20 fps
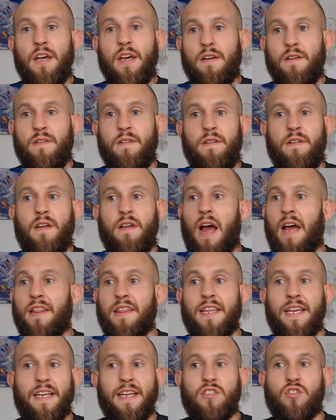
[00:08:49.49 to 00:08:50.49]
I
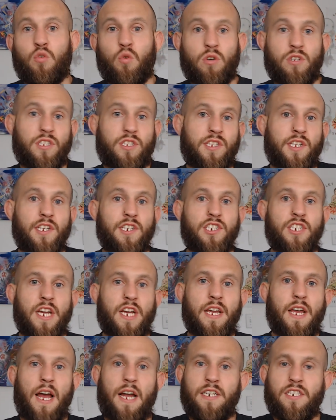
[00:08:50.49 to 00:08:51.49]
lean towards
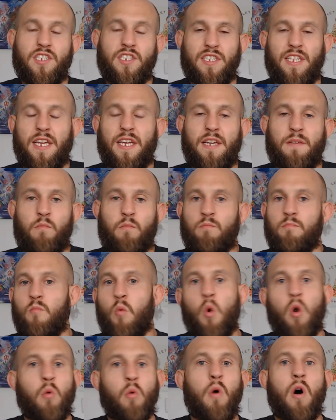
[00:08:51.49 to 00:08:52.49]
TJ. I just think
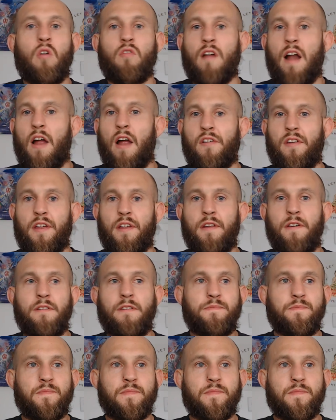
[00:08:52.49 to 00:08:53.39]
more well-rounded,